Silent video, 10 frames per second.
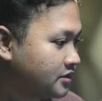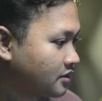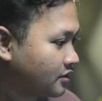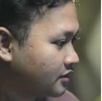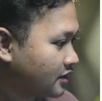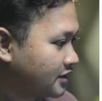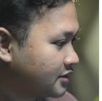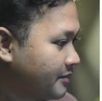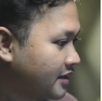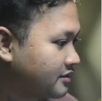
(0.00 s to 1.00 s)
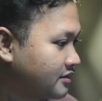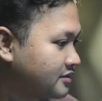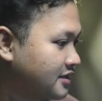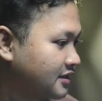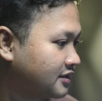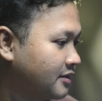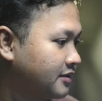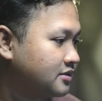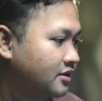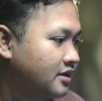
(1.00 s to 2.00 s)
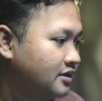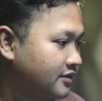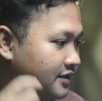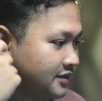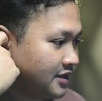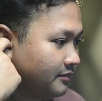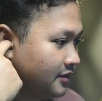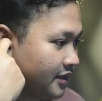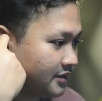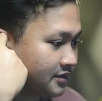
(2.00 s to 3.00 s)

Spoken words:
So let's make sure that template is okay. I'll create a template.